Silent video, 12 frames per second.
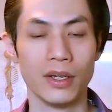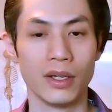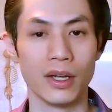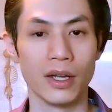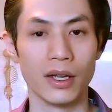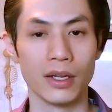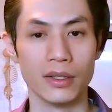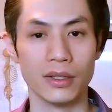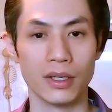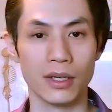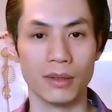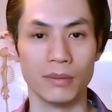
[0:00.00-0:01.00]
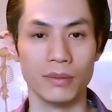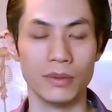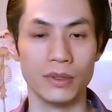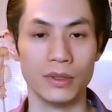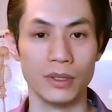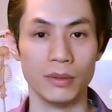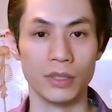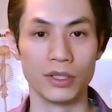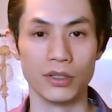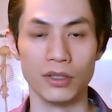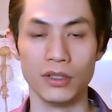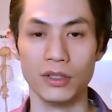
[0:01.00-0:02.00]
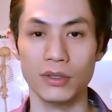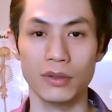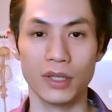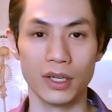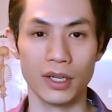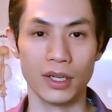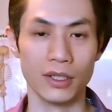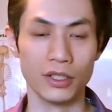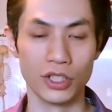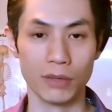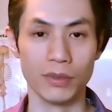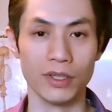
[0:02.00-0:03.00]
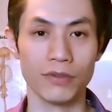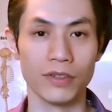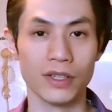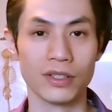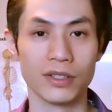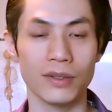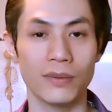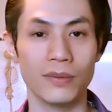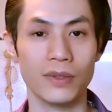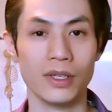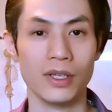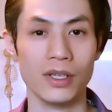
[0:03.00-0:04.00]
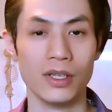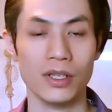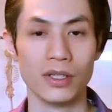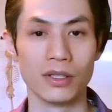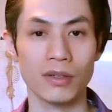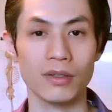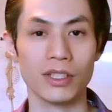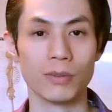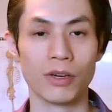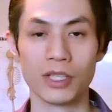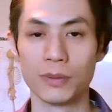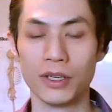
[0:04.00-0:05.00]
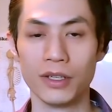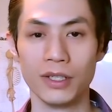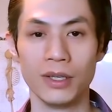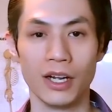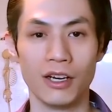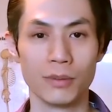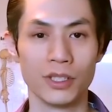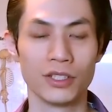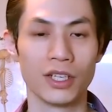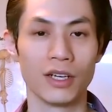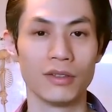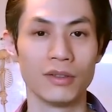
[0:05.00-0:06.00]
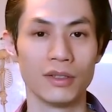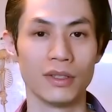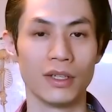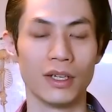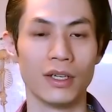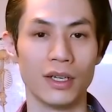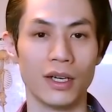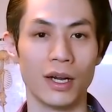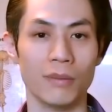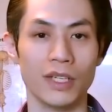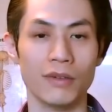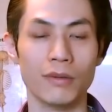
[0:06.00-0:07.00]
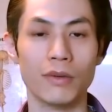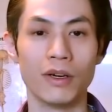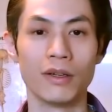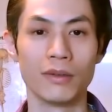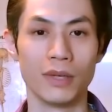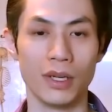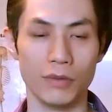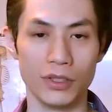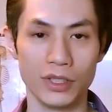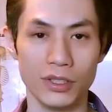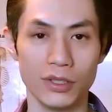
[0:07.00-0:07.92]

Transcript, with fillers: and um, make sure you uh, share with your friends too. So, there's a Prosperity Alchemist channel. I'm David Wong, and we'll see you